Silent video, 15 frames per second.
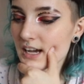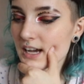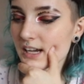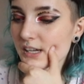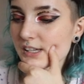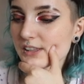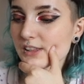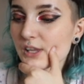
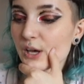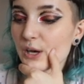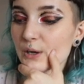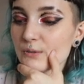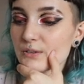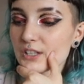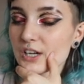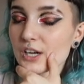I
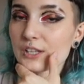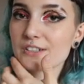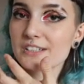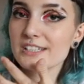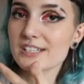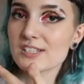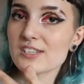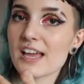love the color
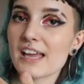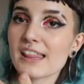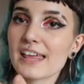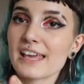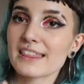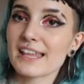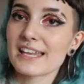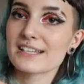in this. I
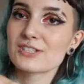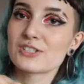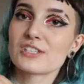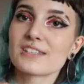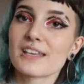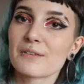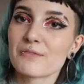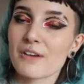like that it's
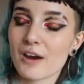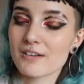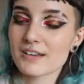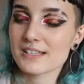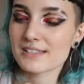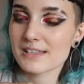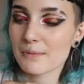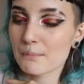just like very
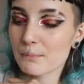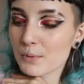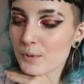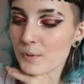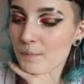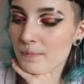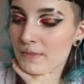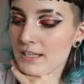
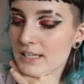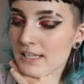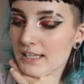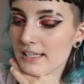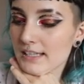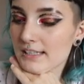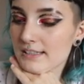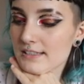simple
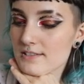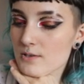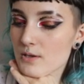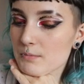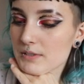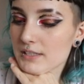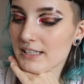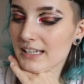and so
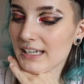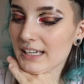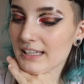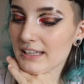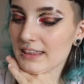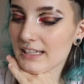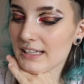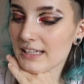I'm gonna
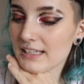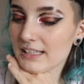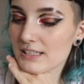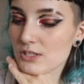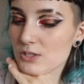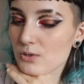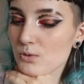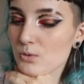add
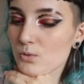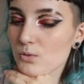that to